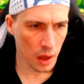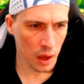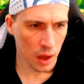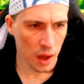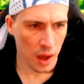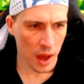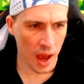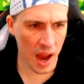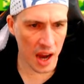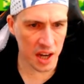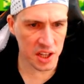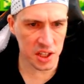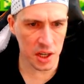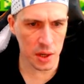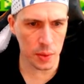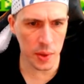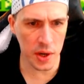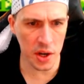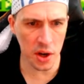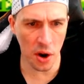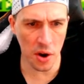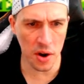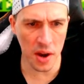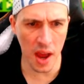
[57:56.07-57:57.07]
Actually,
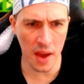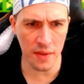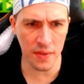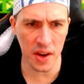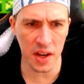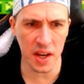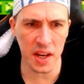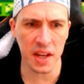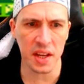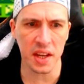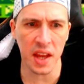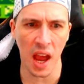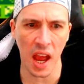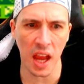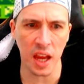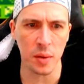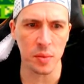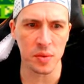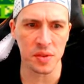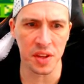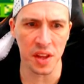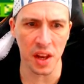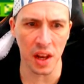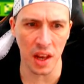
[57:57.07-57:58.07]
we don't have any
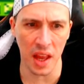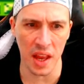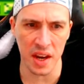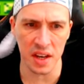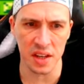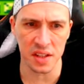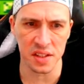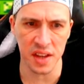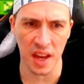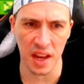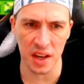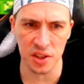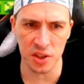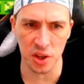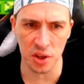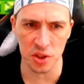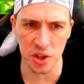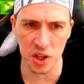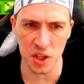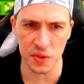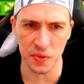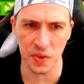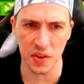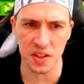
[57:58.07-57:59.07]
games to the letter Z, so
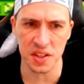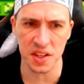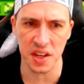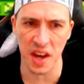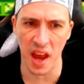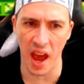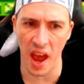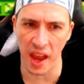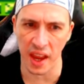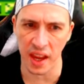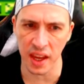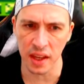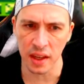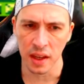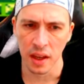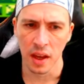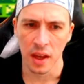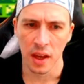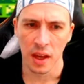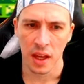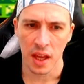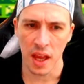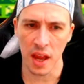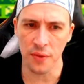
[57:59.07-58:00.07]
just for today,
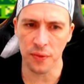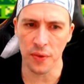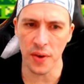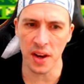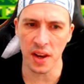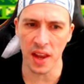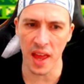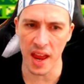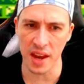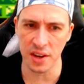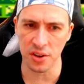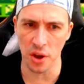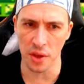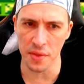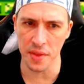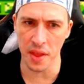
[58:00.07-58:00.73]
if we land on the